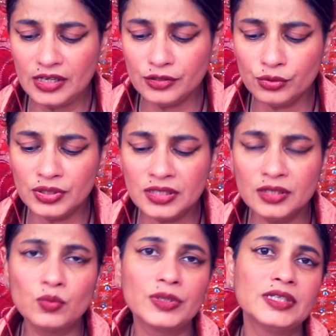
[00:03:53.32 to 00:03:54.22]
so this
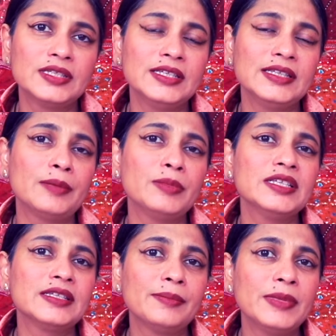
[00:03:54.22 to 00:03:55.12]
is what is seen. That
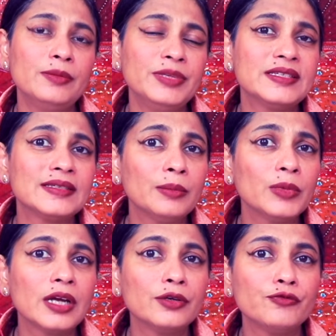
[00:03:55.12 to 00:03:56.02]
means there may be some
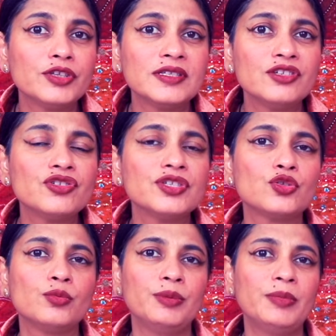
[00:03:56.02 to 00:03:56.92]
kind of decisions
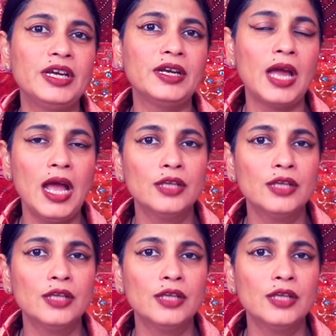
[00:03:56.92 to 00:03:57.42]
to be made.